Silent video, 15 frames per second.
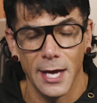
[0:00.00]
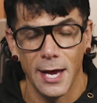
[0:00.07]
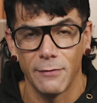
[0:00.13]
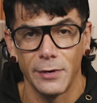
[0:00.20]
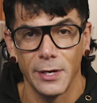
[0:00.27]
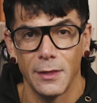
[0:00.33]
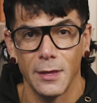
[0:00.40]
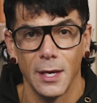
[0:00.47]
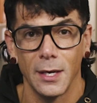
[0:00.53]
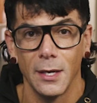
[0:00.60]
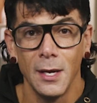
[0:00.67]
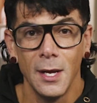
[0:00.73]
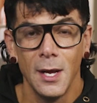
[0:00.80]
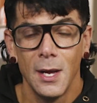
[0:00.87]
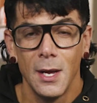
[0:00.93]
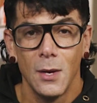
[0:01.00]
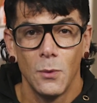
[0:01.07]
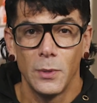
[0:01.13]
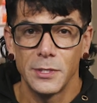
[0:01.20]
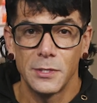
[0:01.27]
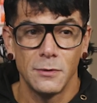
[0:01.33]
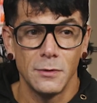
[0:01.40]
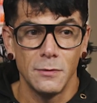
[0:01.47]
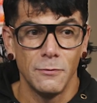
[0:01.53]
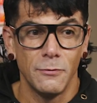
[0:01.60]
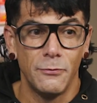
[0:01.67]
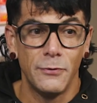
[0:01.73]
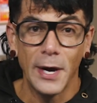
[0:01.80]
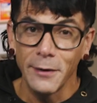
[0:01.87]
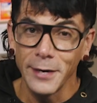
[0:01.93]
to everything was
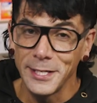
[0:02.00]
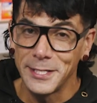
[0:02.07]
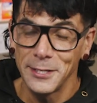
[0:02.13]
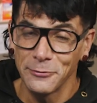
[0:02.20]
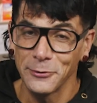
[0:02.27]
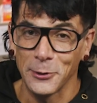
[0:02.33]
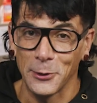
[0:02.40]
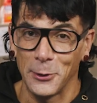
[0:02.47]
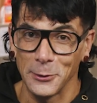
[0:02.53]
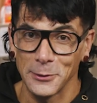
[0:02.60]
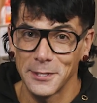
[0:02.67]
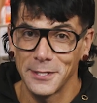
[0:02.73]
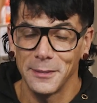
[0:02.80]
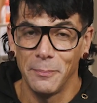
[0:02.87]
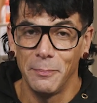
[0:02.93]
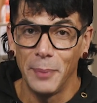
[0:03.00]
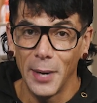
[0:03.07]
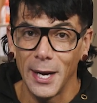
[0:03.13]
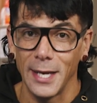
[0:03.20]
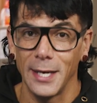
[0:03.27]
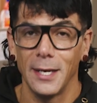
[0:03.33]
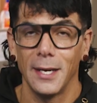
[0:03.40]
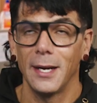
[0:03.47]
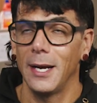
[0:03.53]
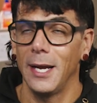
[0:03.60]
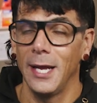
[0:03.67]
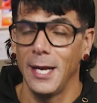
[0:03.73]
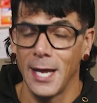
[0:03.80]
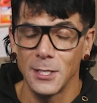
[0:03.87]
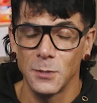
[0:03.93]
very difficult, but
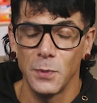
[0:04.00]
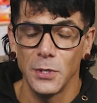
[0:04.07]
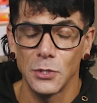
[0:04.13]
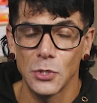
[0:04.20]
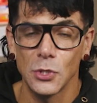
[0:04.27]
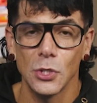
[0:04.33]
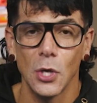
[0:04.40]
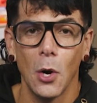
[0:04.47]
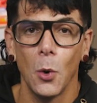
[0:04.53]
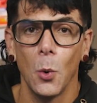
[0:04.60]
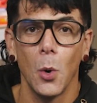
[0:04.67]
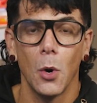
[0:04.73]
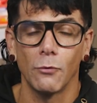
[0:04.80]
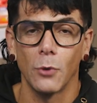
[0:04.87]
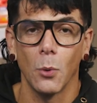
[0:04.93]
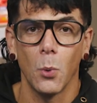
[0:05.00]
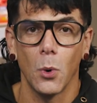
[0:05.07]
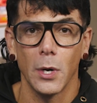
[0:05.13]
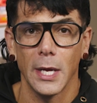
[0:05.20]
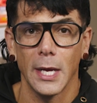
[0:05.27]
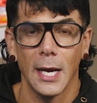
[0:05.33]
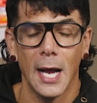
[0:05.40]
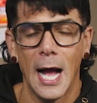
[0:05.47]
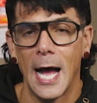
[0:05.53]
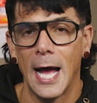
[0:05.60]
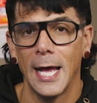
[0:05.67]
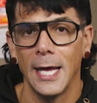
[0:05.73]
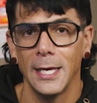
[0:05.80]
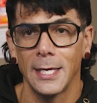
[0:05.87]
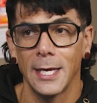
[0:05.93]
it has been so rewarding.
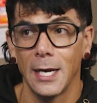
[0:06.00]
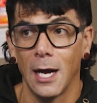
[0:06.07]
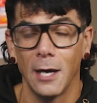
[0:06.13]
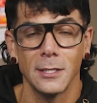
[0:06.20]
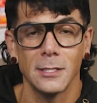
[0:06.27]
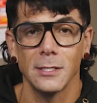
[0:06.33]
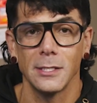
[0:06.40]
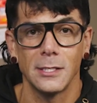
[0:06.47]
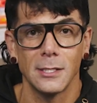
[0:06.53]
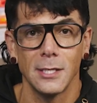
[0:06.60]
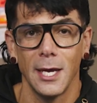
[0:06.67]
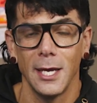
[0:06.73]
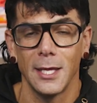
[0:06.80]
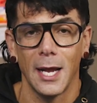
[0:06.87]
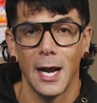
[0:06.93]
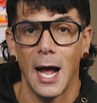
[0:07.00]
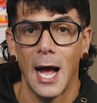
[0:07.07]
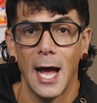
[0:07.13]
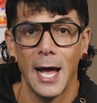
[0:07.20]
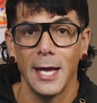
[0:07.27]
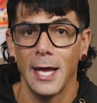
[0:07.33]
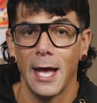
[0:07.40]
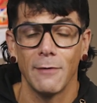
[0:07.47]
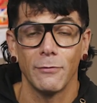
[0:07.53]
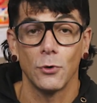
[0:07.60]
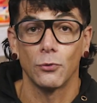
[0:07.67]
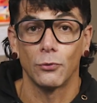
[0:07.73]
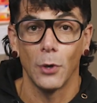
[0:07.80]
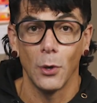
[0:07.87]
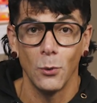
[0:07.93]
I can honestly say that I
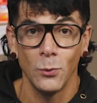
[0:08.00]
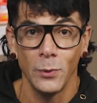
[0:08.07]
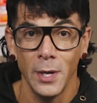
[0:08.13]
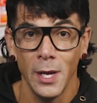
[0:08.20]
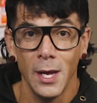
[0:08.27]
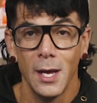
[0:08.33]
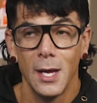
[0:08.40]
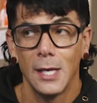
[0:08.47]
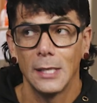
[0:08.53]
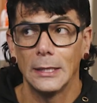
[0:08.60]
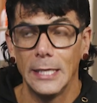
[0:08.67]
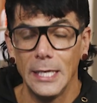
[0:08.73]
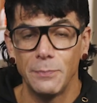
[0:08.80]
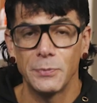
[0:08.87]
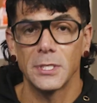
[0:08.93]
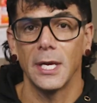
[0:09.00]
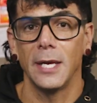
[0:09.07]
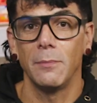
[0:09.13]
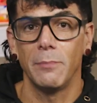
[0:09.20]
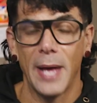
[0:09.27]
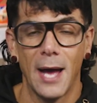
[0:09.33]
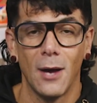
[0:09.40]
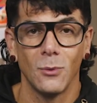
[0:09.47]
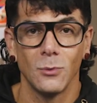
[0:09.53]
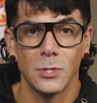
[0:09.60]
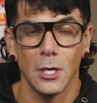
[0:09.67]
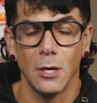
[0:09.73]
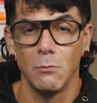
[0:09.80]
have grown leaps and bounds